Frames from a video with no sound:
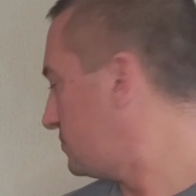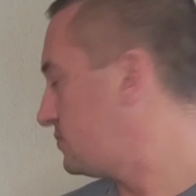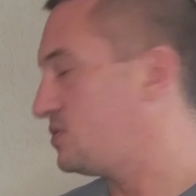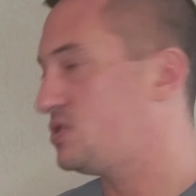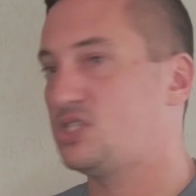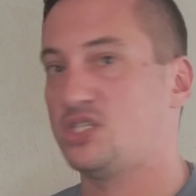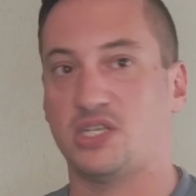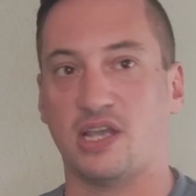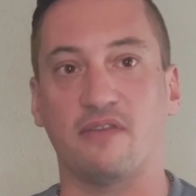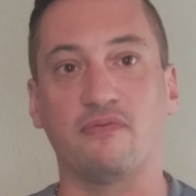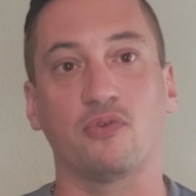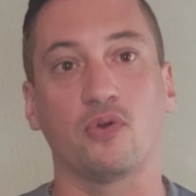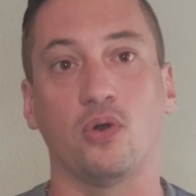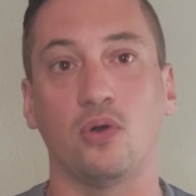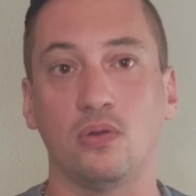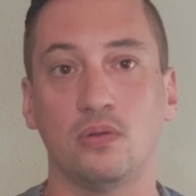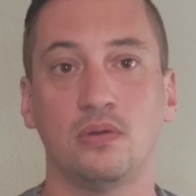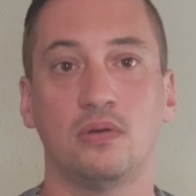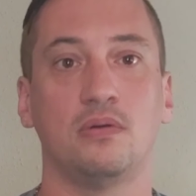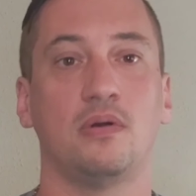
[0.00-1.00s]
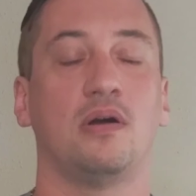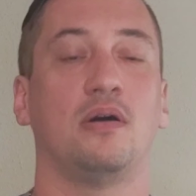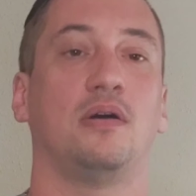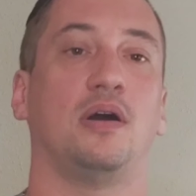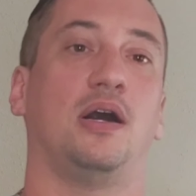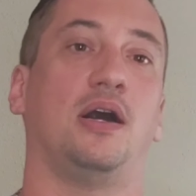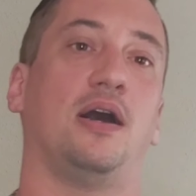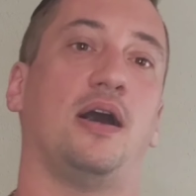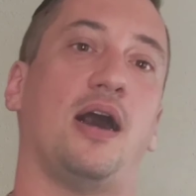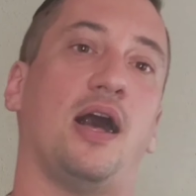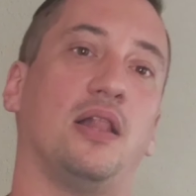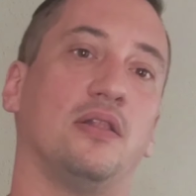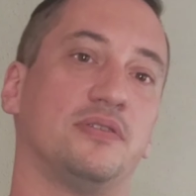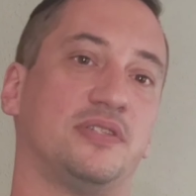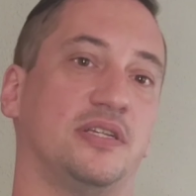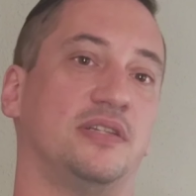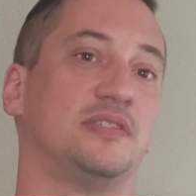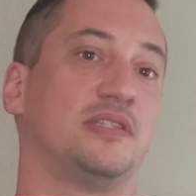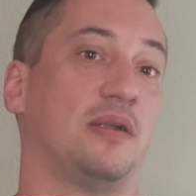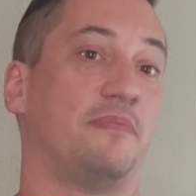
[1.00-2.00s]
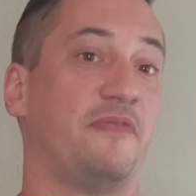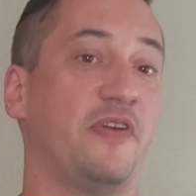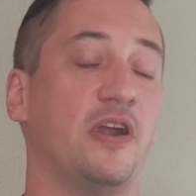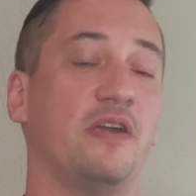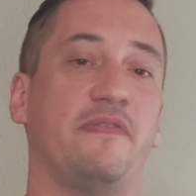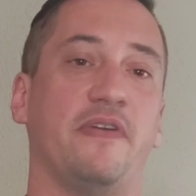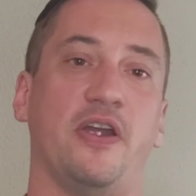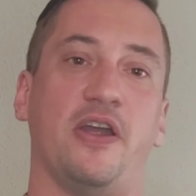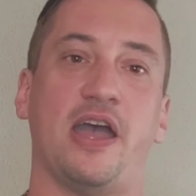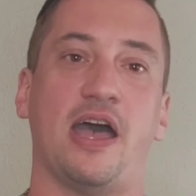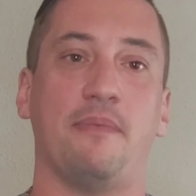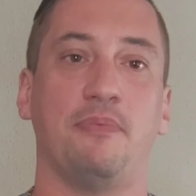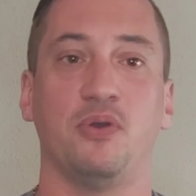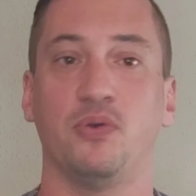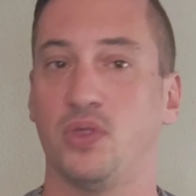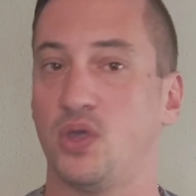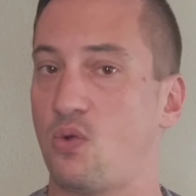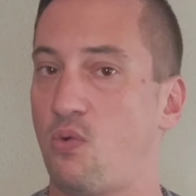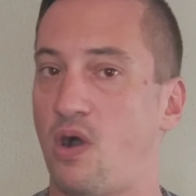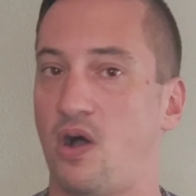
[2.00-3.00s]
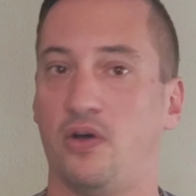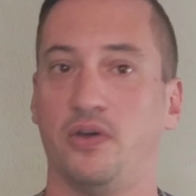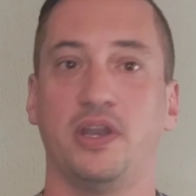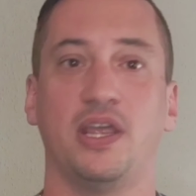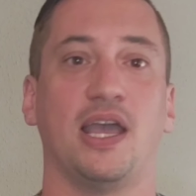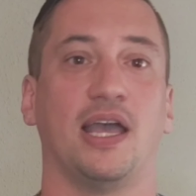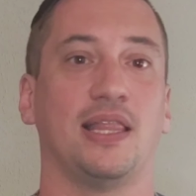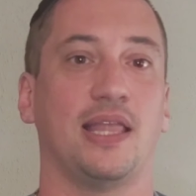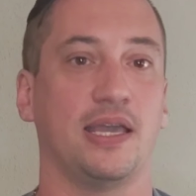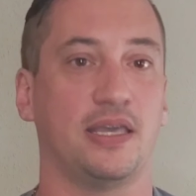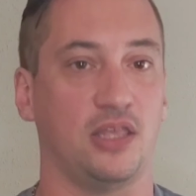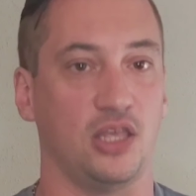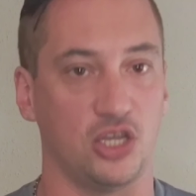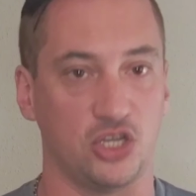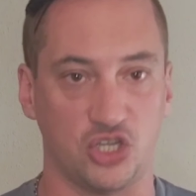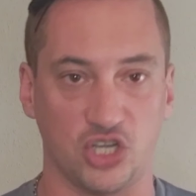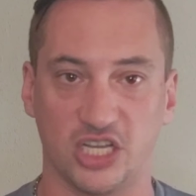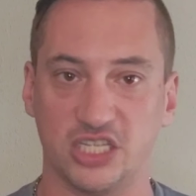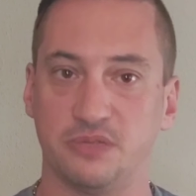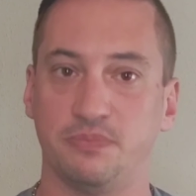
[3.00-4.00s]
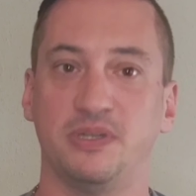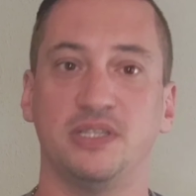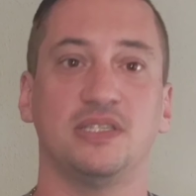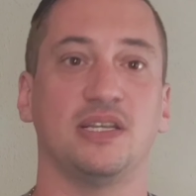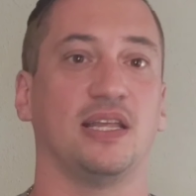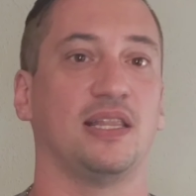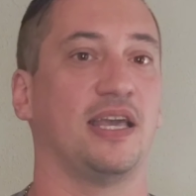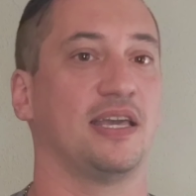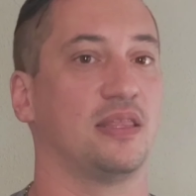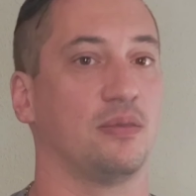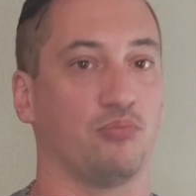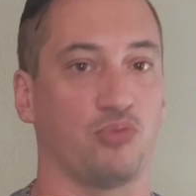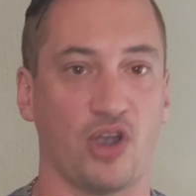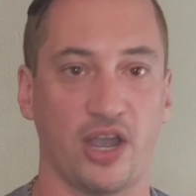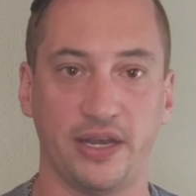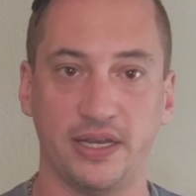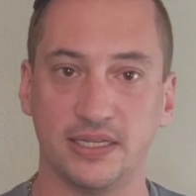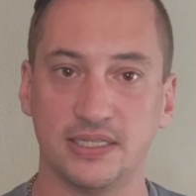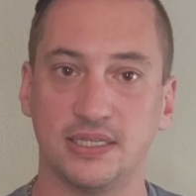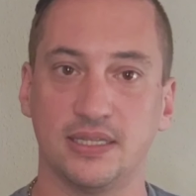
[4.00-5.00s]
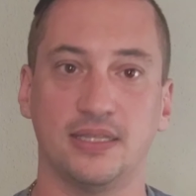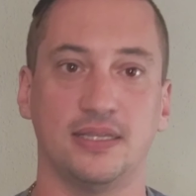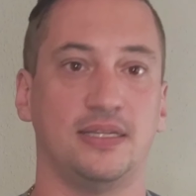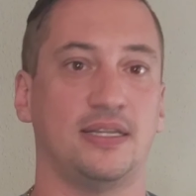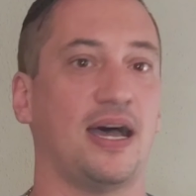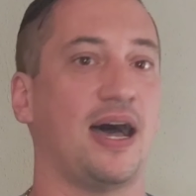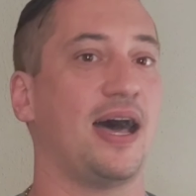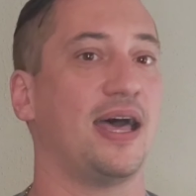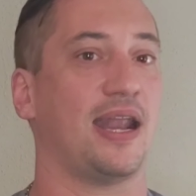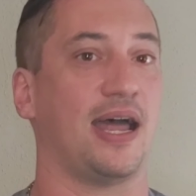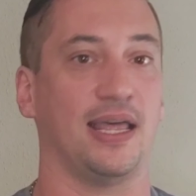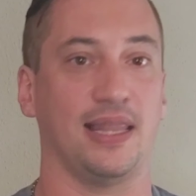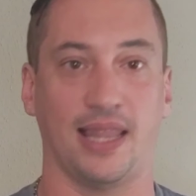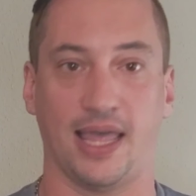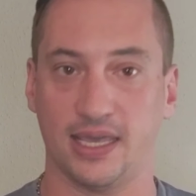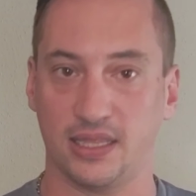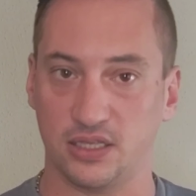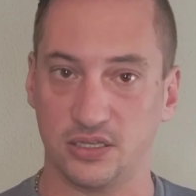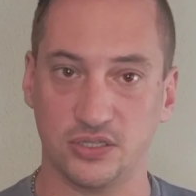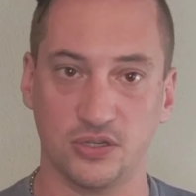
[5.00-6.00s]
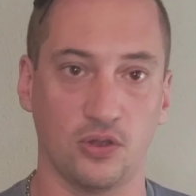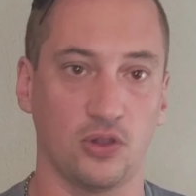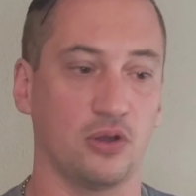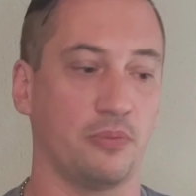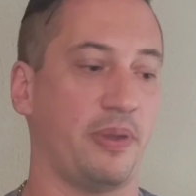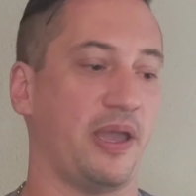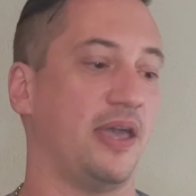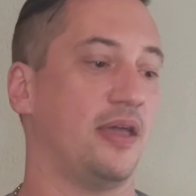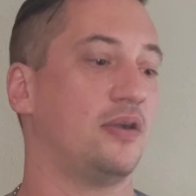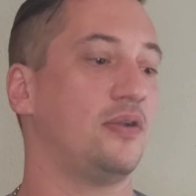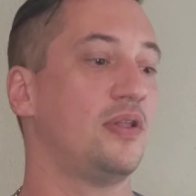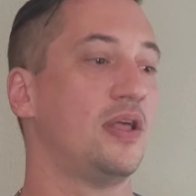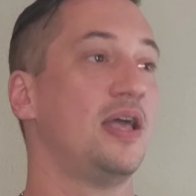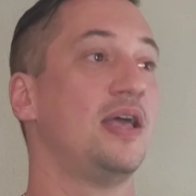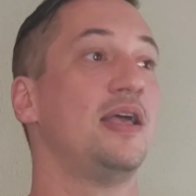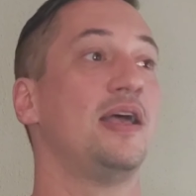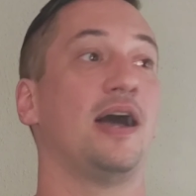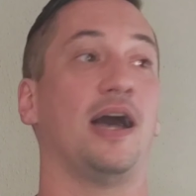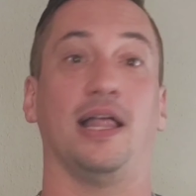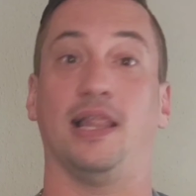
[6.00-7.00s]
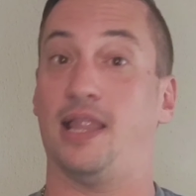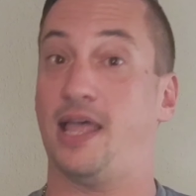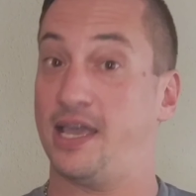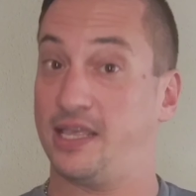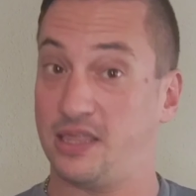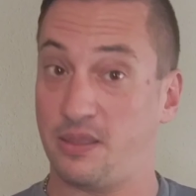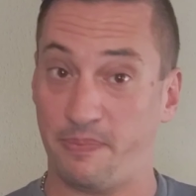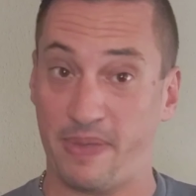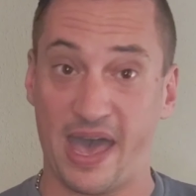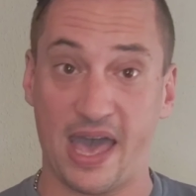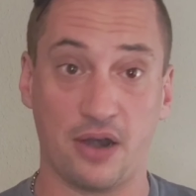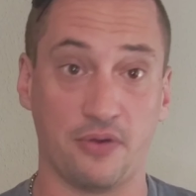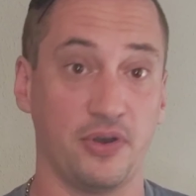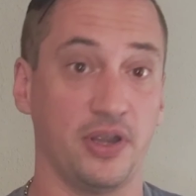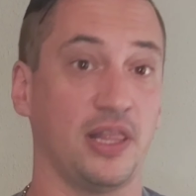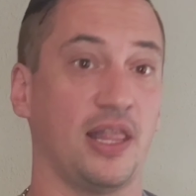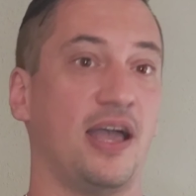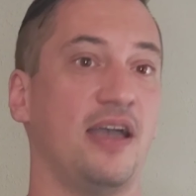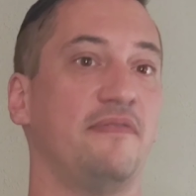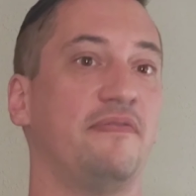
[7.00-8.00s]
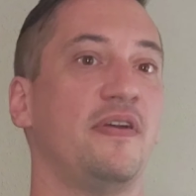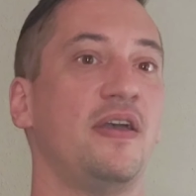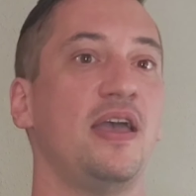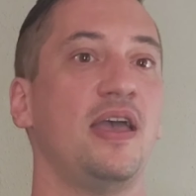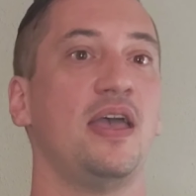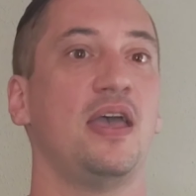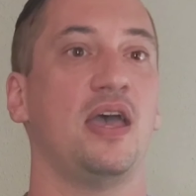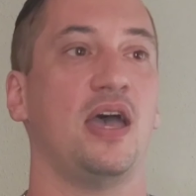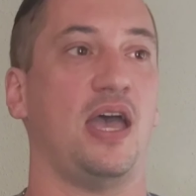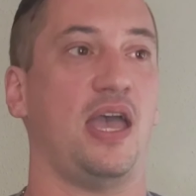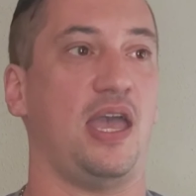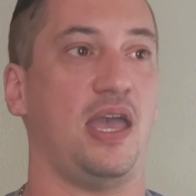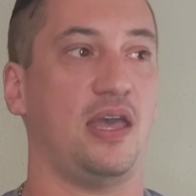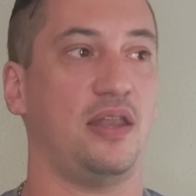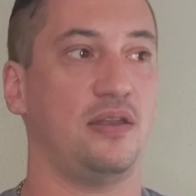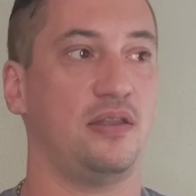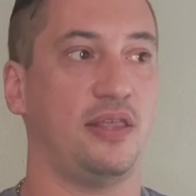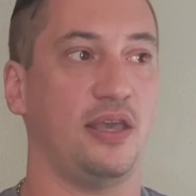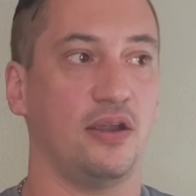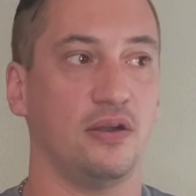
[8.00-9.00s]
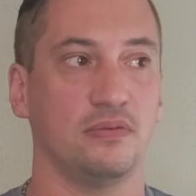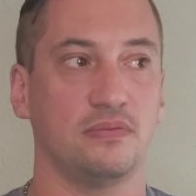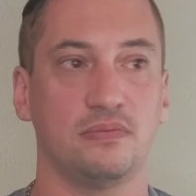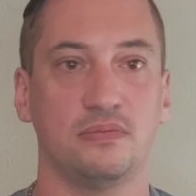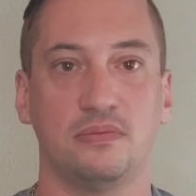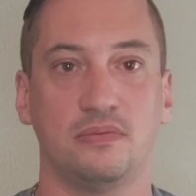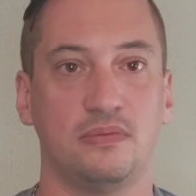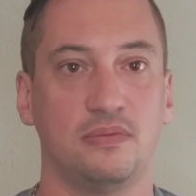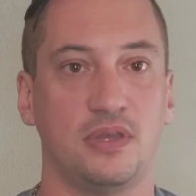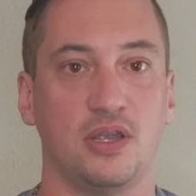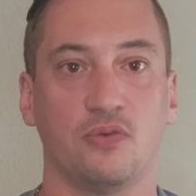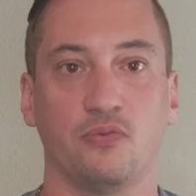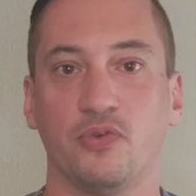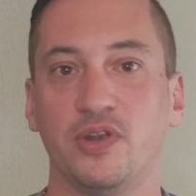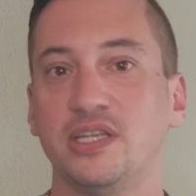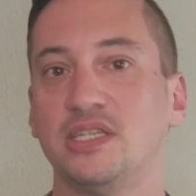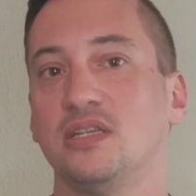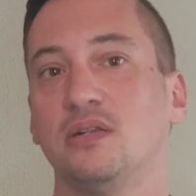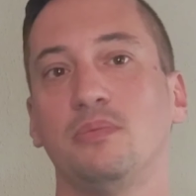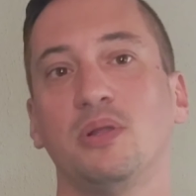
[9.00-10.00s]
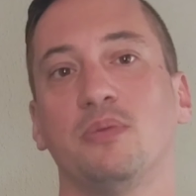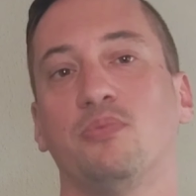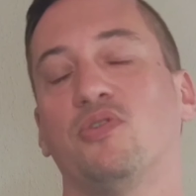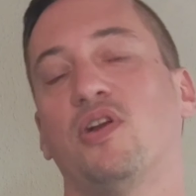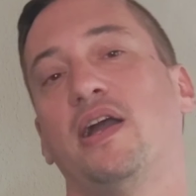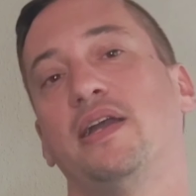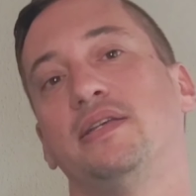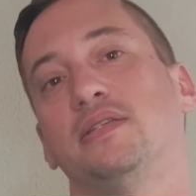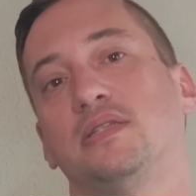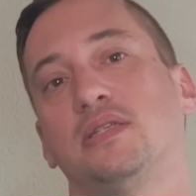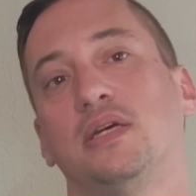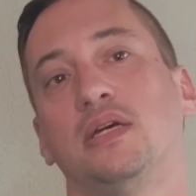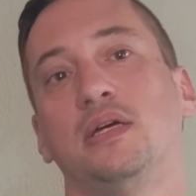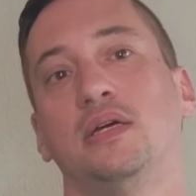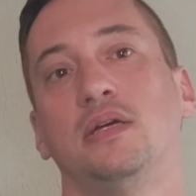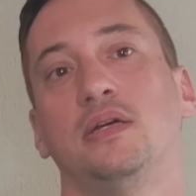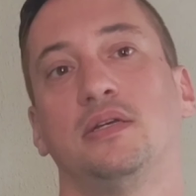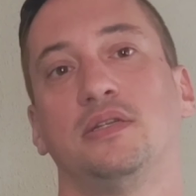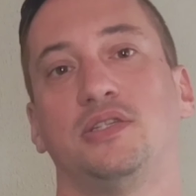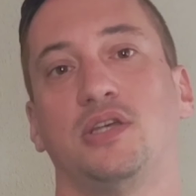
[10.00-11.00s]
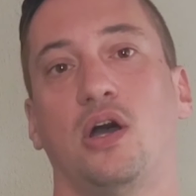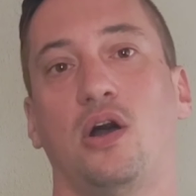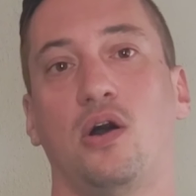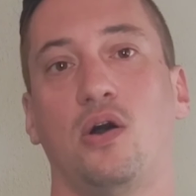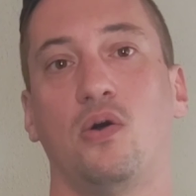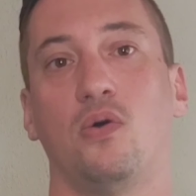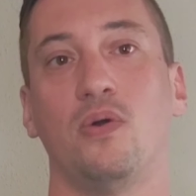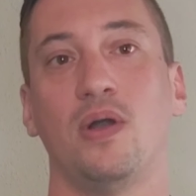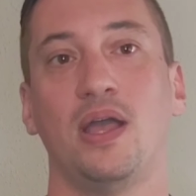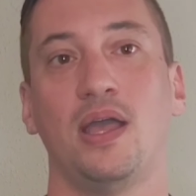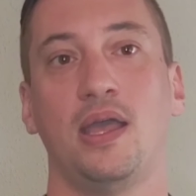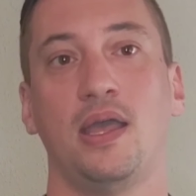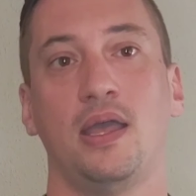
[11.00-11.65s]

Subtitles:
several Holosuns, and I'm very, very happy with the quality. I like the adjustments. I like the brightness of the dot. I like the solar panel. I like the battery life, and they're reasonably priced. So